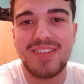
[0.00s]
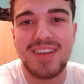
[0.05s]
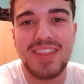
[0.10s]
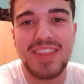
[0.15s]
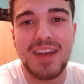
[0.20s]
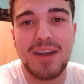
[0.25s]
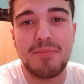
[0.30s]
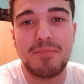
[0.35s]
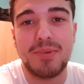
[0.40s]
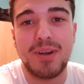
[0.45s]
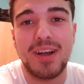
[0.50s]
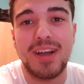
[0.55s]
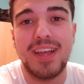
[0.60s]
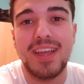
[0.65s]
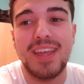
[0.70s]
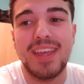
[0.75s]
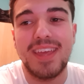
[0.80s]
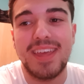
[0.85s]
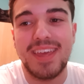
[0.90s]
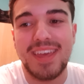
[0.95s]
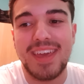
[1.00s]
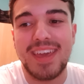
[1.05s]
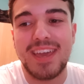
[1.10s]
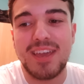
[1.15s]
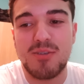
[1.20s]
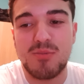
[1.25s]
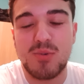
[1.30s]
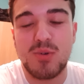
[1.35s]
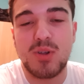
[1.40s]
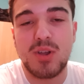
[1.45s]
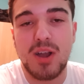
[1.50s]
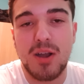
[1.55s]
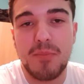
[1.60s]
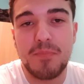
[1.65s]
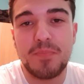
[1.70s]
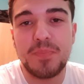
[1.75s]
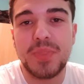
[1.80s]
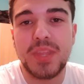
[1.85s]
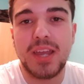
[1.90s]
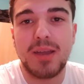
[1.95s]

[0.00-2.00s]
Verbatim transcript: like that but it will come.